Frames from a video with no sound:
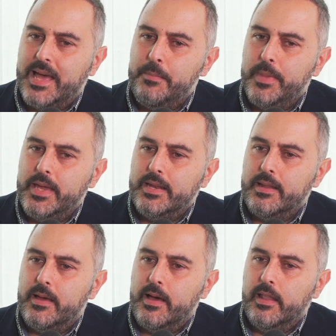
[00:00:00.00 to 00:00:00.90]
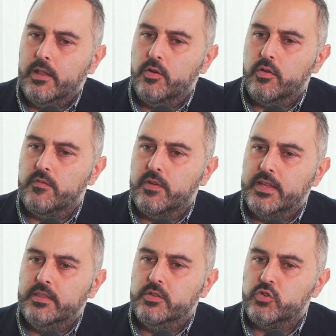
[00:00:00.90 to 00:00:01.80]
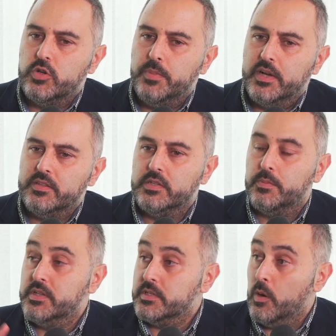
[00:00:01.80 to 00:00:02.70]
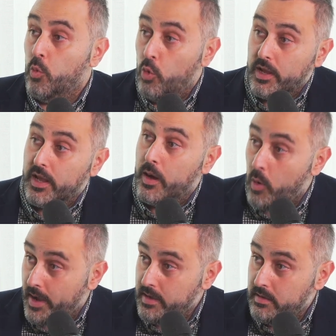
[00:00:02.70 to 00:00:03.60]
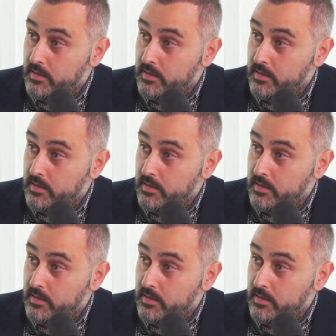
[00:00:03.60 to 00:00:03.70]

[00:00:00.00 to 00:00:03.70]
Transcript: that mean a lot of industry participants are walking away